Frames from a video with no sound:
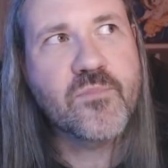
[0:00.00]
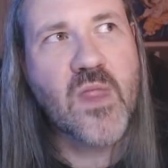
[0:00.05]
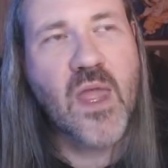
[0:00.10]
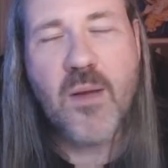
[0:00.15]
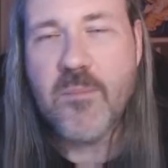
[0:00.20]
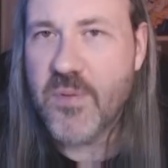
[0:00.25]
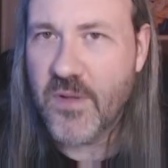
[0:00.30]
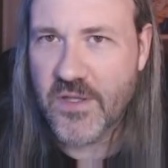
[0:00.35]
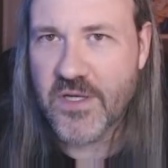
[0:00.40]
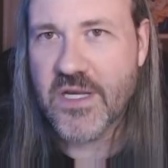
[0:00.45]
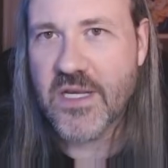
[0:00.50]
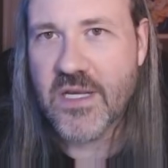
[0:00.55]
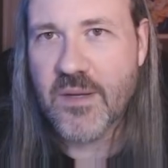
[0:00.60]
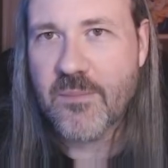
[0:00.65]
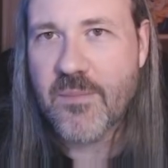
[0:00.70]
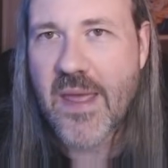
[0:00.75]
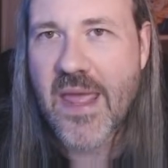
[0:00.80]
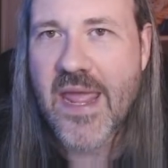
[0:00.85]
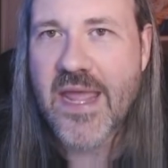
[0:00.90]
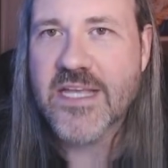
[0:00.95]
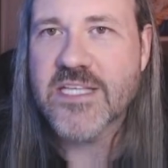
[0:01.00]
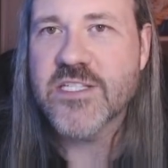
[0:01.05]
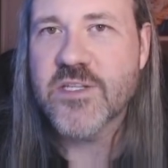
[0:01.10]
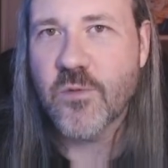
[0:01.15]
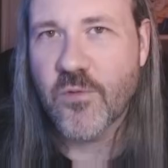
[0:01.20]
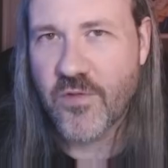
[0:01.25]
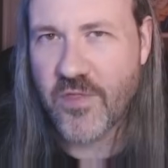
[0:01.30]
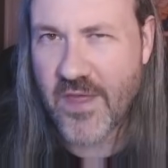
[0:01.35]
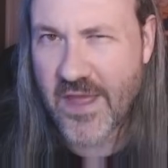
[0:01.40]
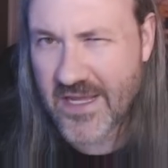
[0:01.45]
ability to pace
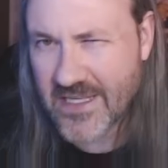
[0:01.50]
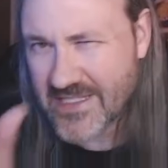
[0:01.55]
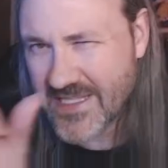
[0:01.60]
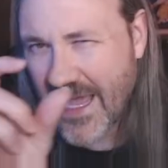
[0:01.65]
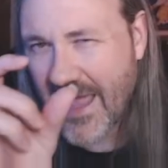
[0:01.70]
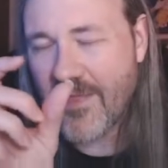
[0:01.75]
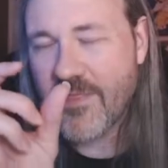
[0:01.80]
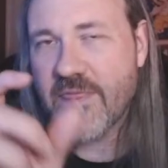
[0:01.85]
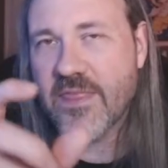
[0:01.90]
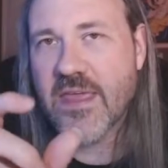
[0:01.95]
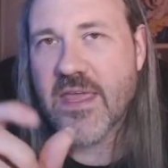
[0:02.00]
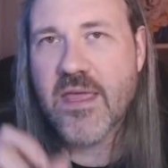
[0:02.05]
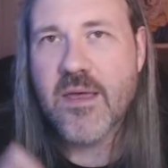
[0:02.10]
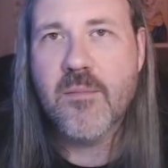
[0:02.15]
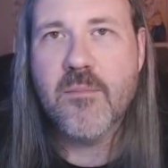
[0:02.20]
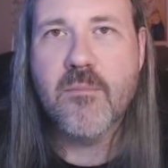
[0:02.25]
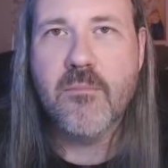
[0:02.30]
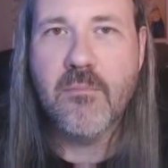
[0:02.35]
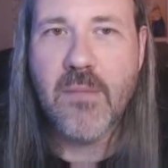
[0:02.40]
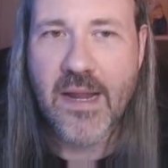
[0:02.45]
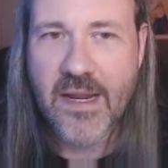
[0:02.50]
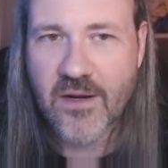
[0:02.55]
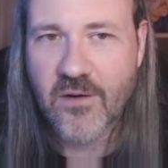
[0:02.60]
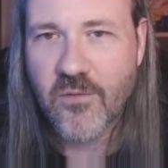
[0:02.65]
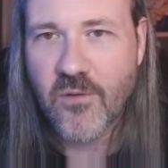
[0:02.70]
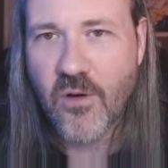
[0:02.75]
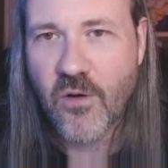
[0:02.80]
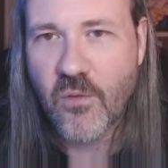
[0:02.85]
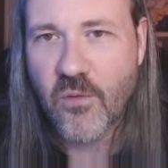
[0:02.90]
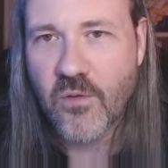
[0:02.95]
your things at the
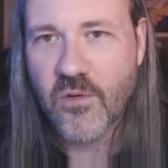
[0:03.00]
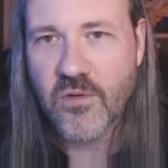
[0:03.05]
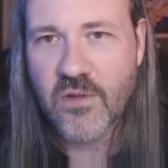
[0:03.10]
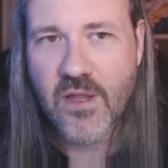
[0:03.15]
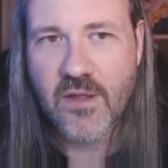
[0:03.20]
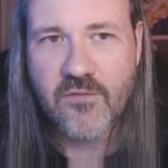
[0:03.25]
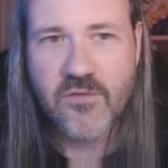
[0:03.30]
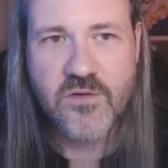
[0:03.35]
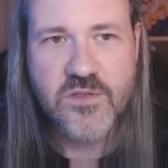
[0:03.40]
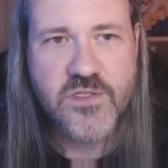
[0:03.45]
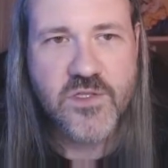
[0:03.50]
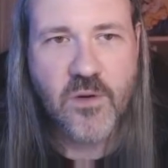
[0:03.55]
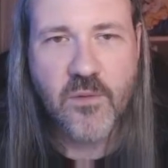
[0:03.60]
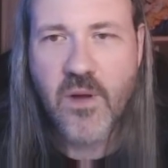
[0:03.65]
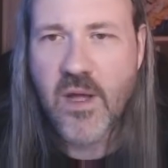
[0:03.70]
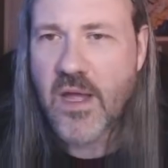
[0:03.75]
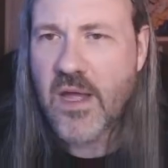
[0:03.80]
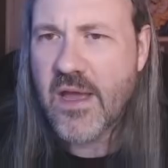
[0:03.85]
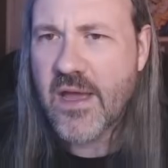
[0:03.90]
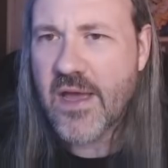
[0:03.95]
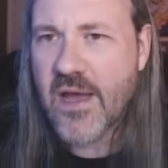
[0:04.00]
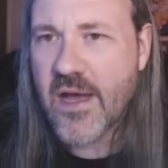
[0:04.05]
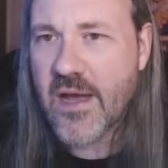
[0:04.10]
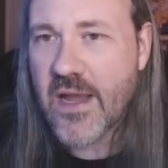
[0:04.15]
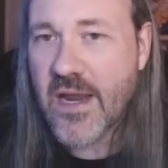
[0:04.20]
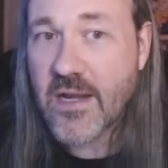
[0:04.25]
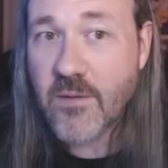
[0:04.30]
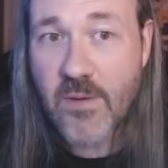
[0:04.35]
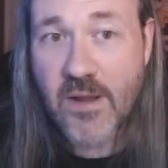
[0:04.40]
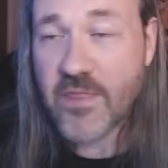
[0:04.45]
micro level. So uh,
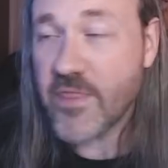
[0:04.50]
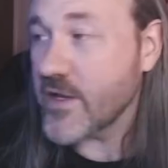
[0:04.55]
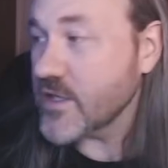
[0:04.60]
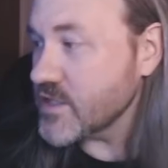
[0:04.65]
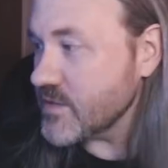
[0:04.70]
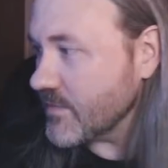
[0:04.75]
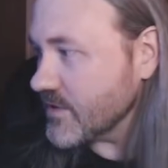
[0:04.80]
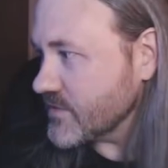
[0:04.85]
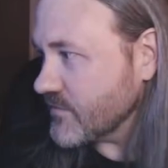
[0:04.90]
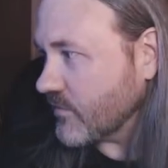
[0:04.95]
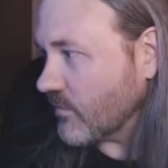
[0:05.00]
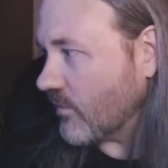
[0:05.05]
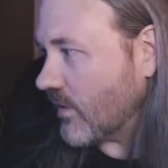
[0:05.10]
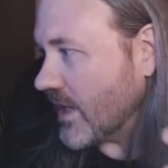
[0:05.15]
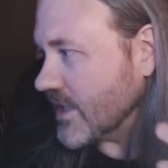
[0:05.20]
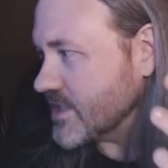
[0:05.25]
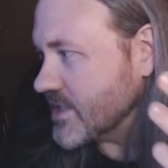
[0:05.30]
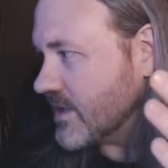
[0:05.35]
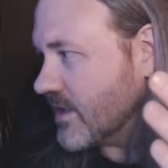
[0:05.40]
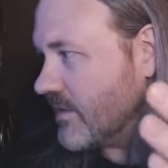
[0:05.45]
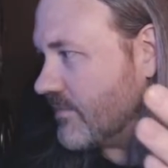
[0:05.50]
anyway, thanks so much for watching.